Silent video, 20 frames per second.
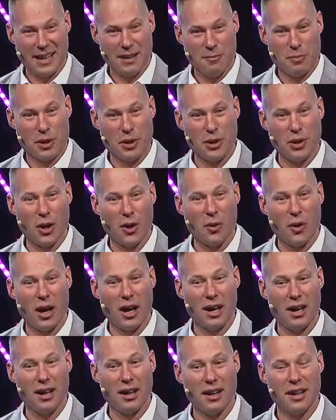But you know
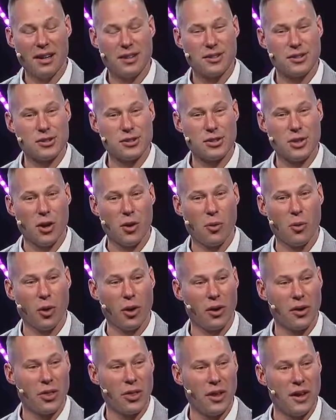what? It's so
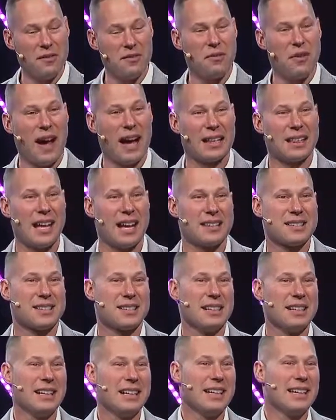worth it. In fact, that's
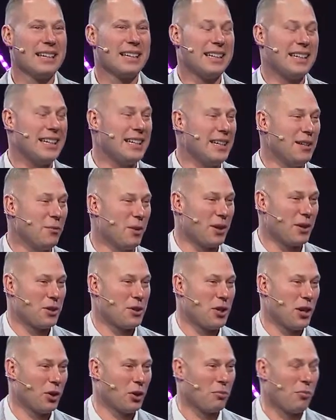Kiki wanted to
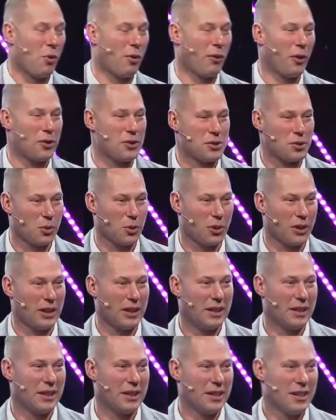share a little more of her story.
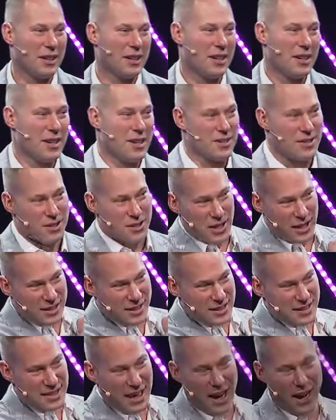So check
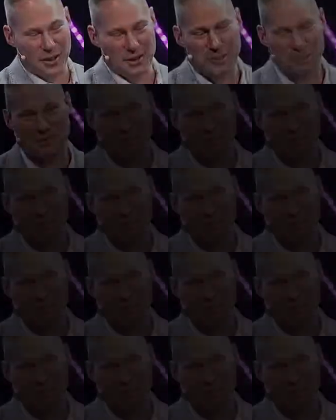this out.